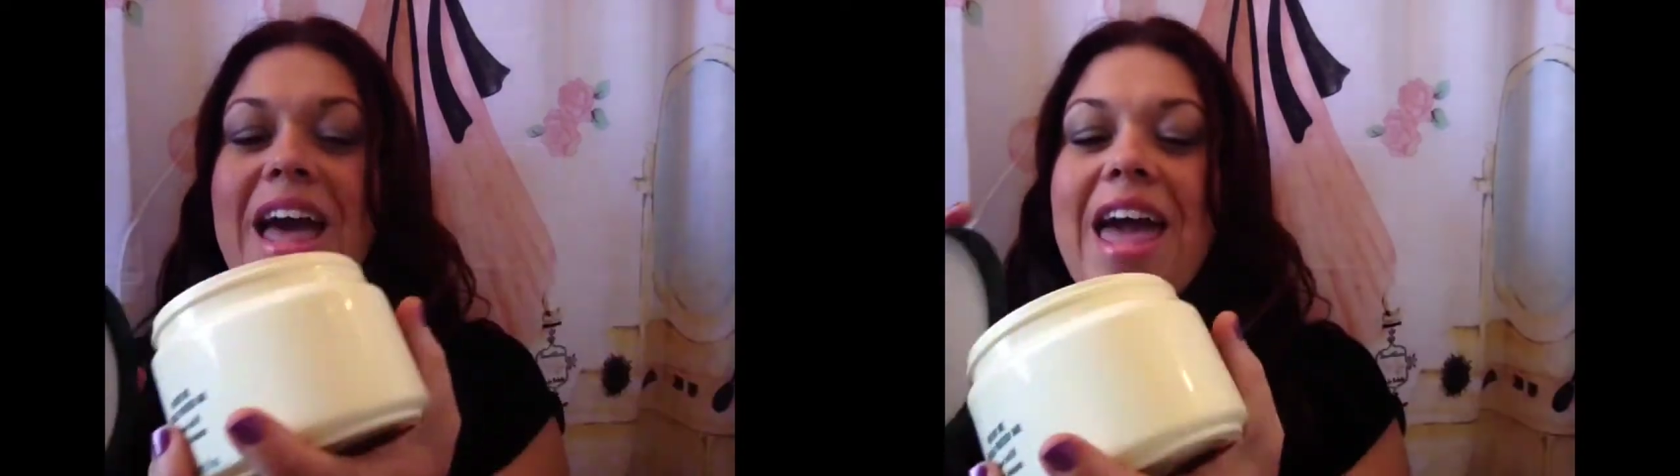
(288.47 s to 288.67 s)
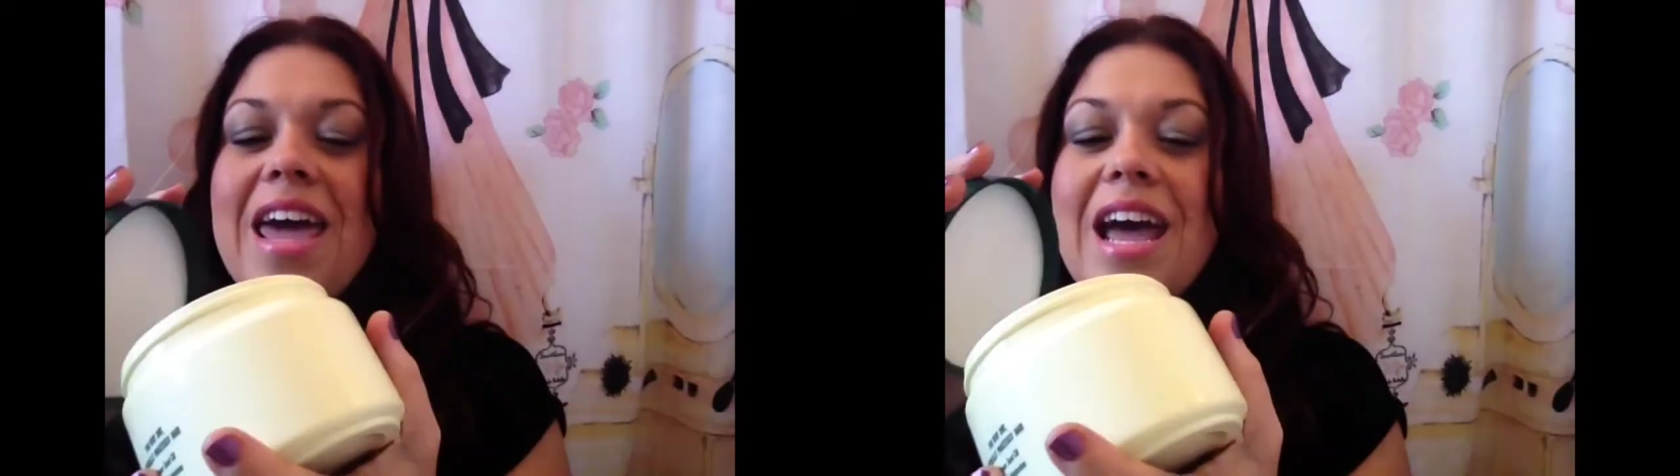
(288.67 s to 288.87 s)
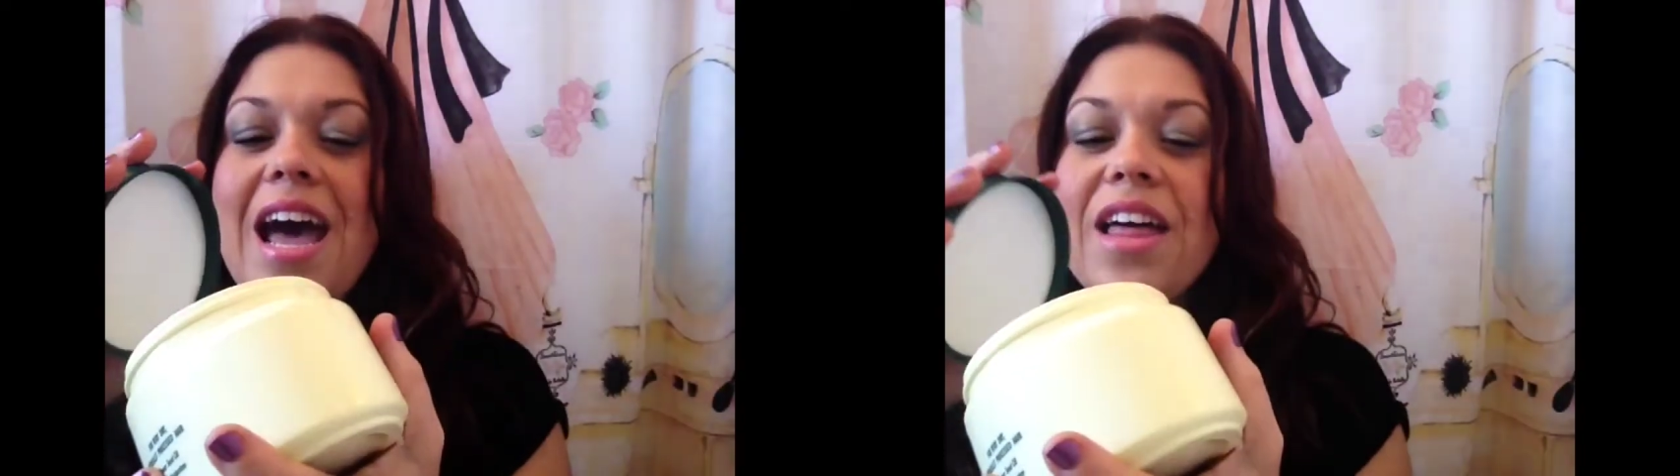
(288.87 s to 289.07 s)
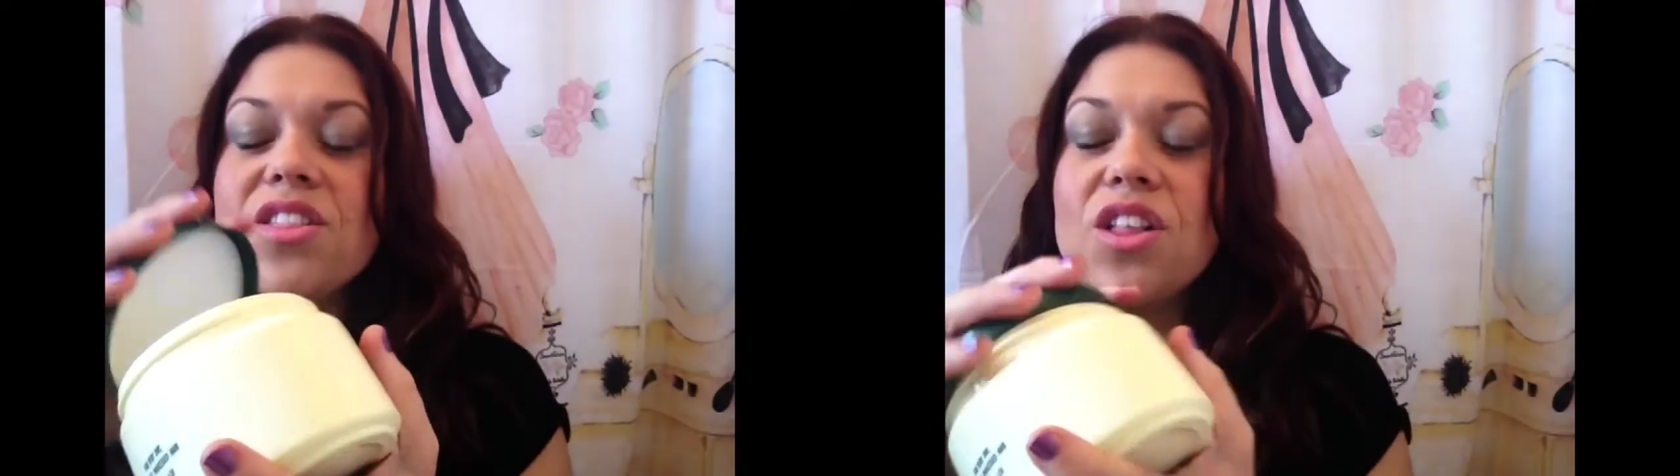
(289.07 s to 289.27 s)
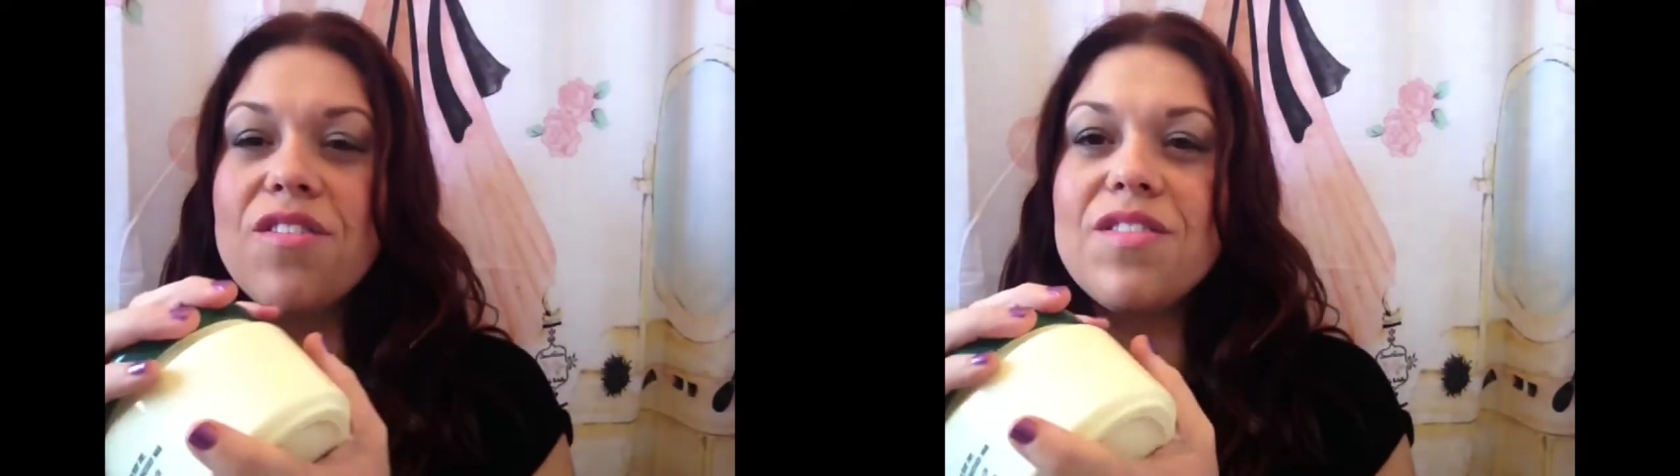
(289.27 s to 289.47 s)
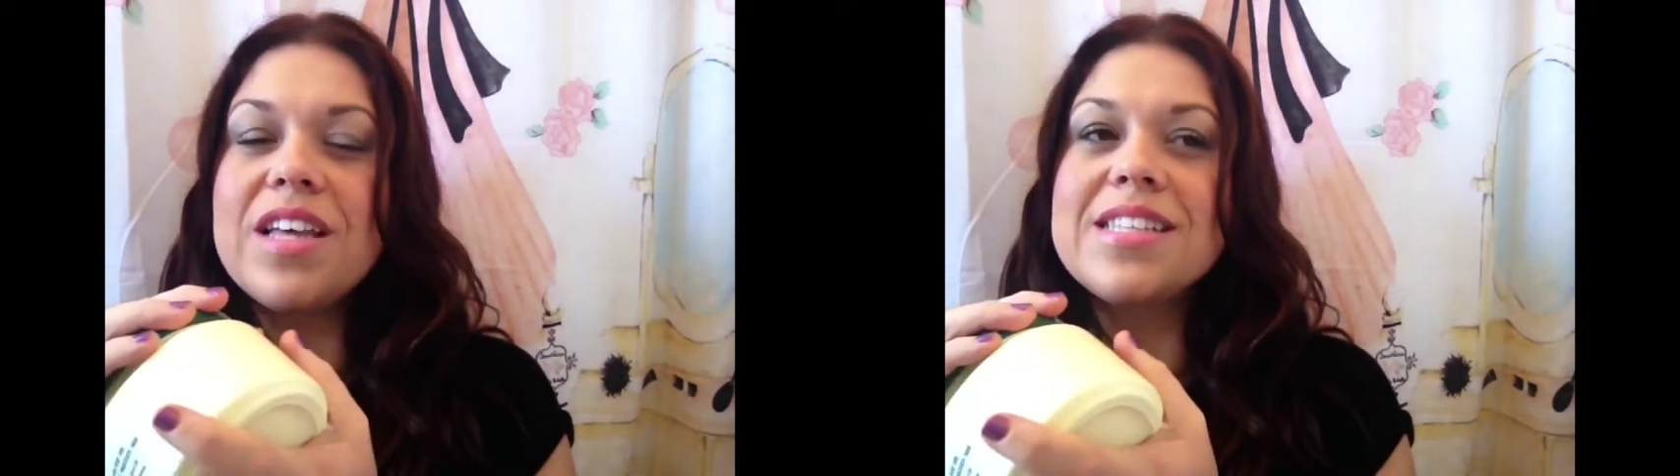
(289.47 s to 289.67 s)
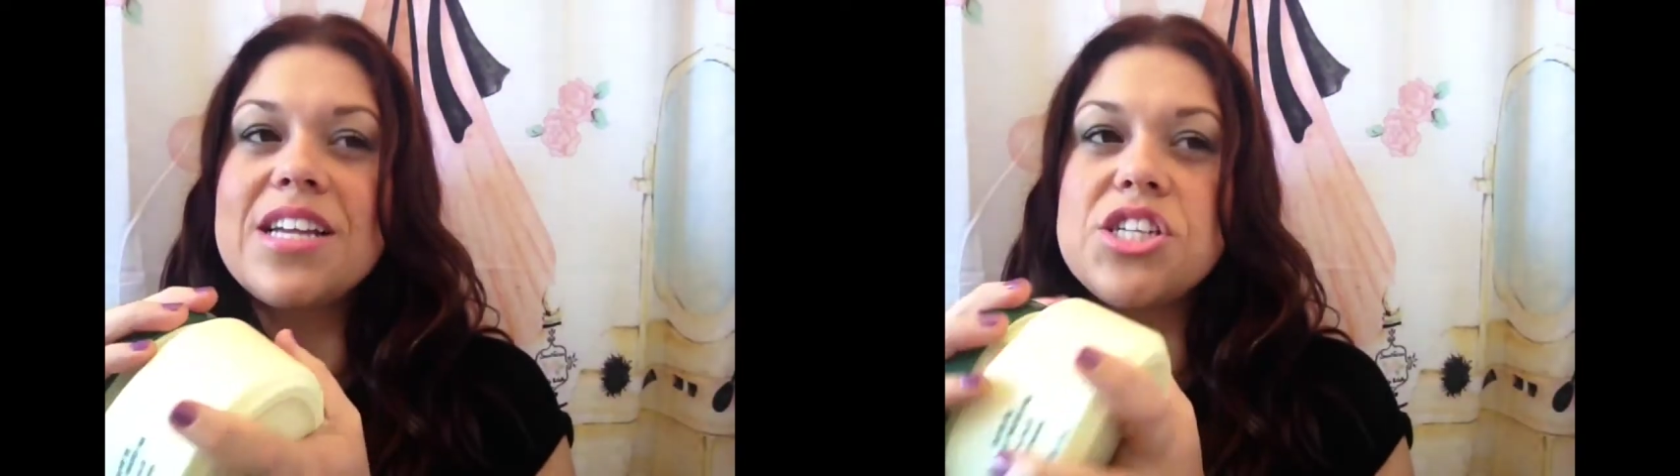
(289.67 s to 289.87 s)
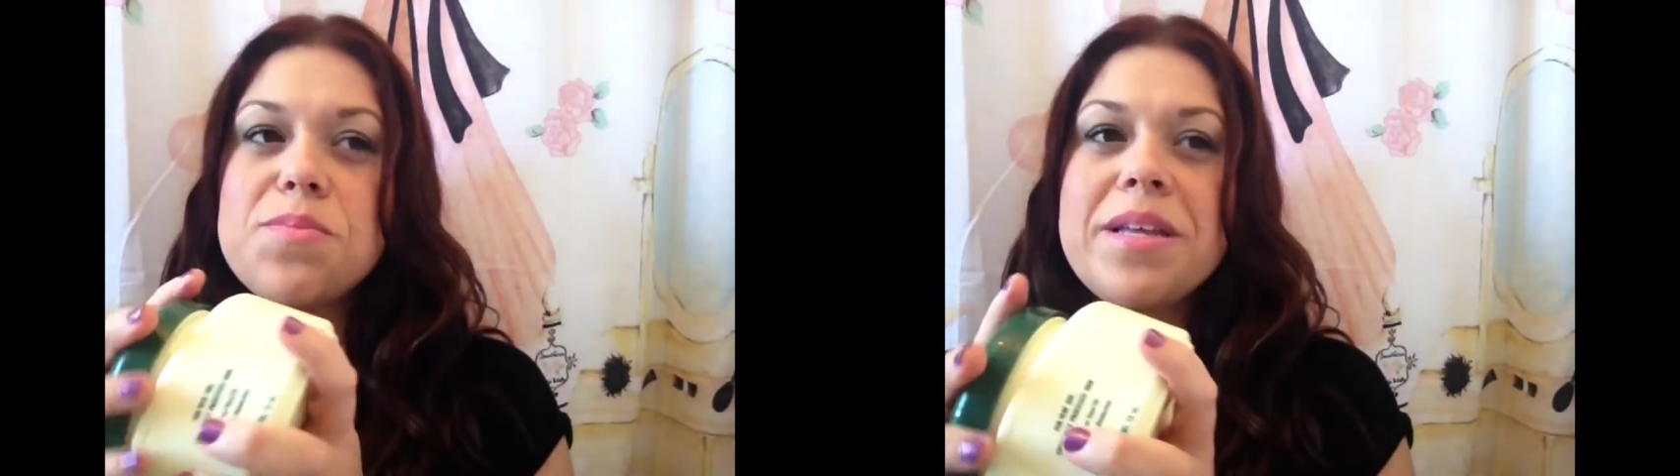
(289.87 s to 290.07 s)
And I love this. I
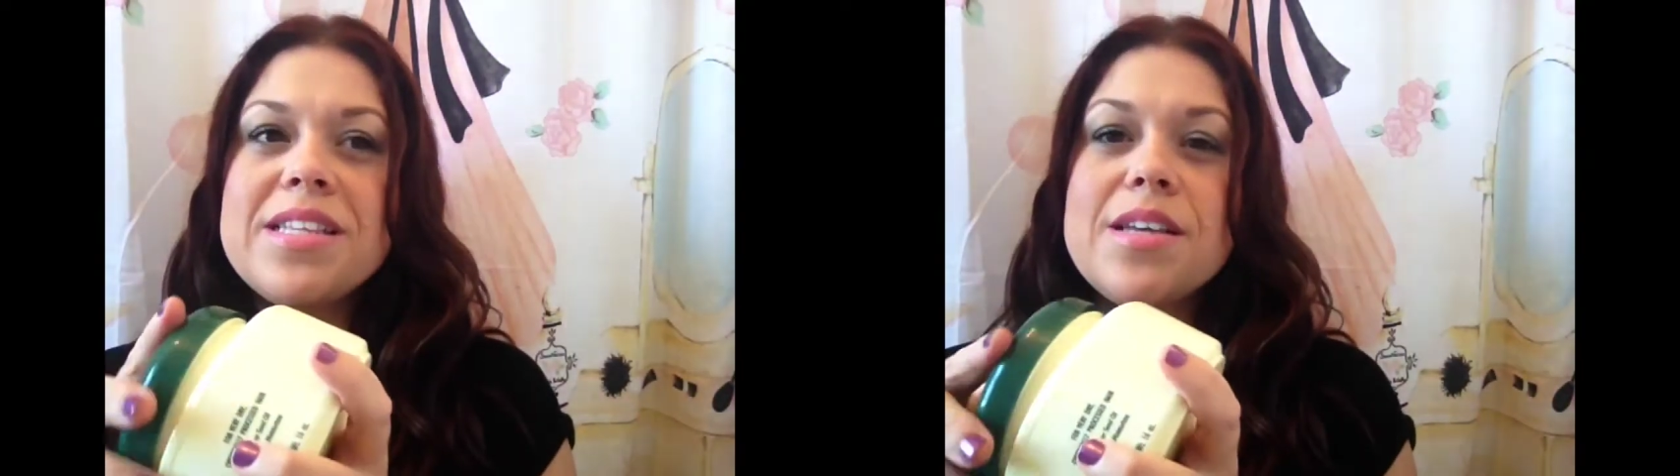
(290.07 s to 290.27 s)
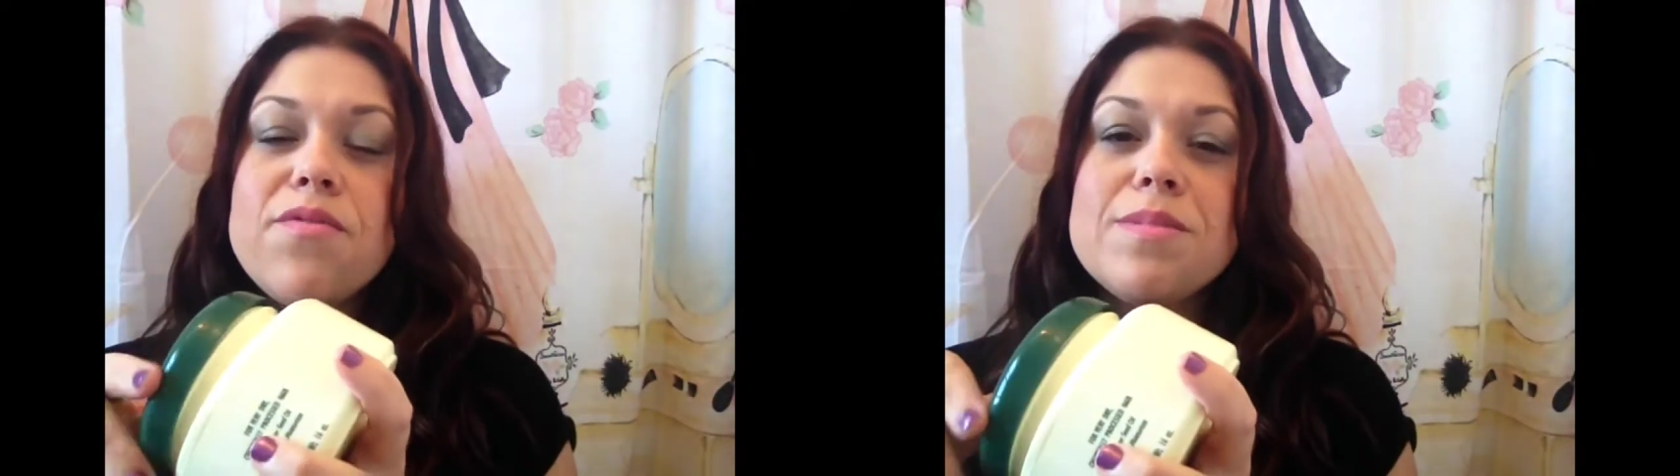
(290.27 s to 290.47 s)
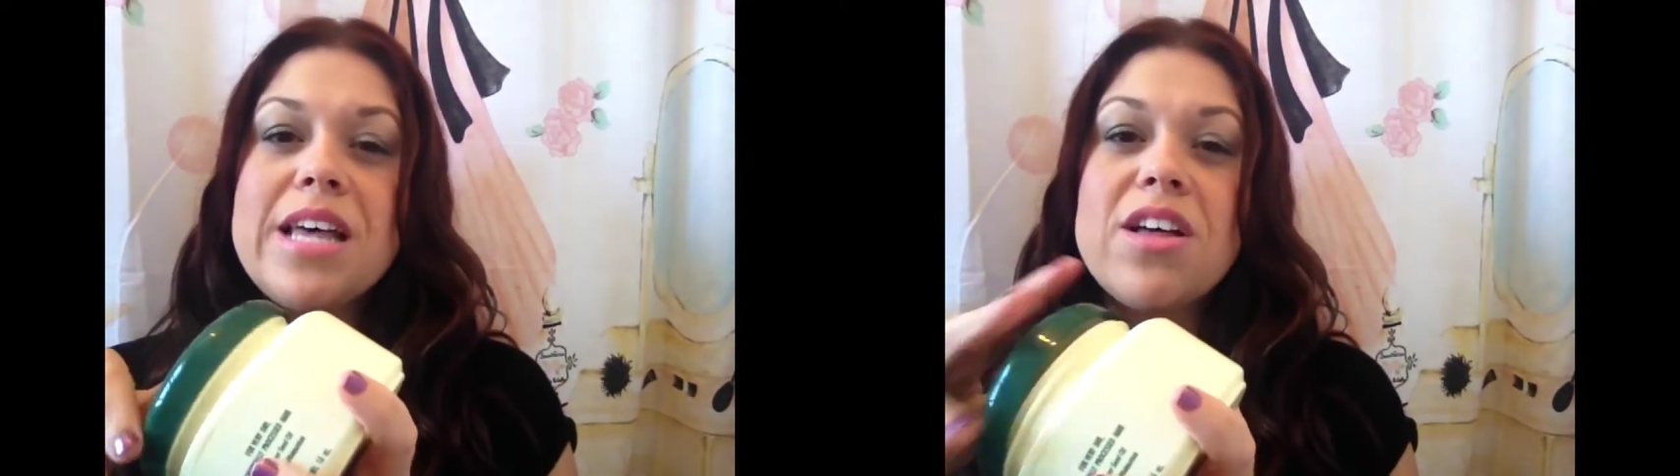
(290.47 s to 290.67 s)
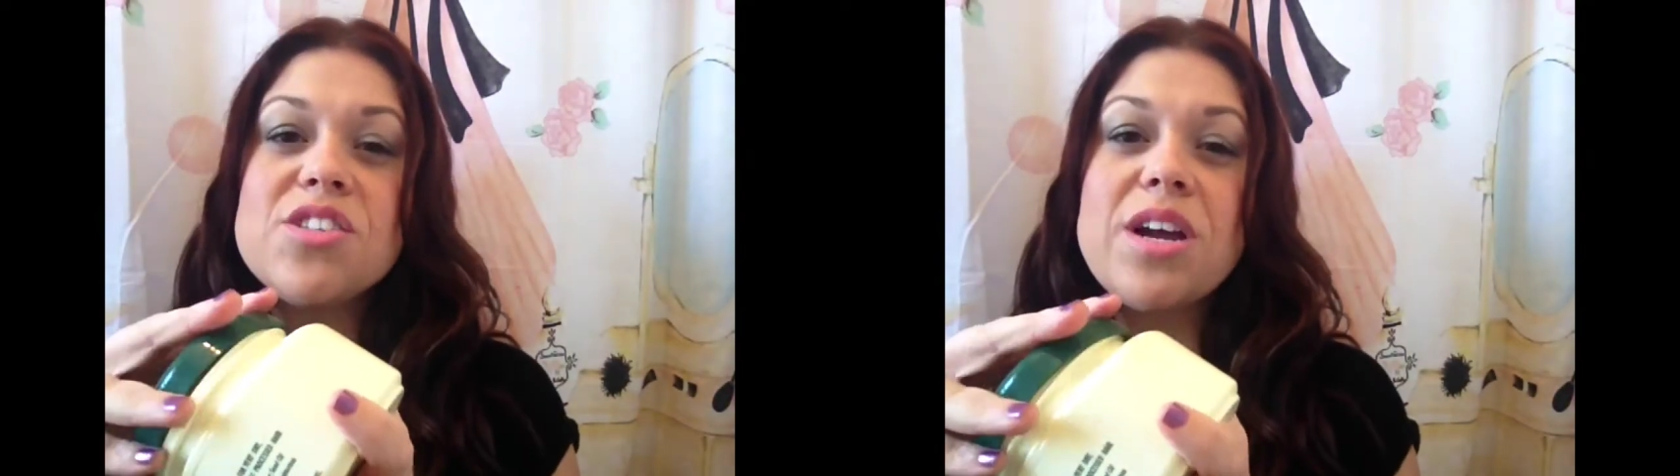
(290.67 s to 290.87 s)
just picked this up from Sally's.